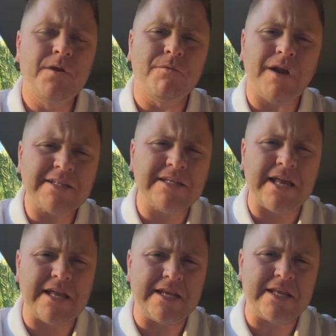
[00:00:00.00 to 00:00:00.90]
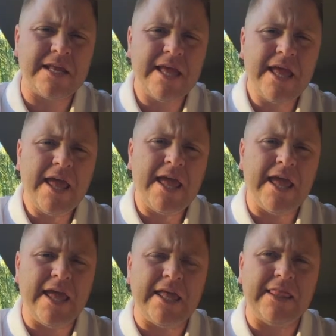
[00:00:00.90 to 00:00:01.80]
resonated
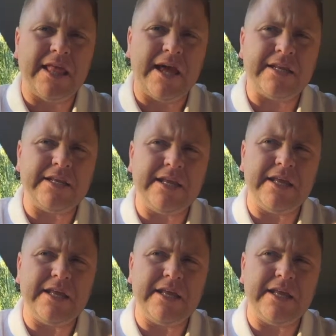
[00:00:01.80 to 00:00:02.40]
in that,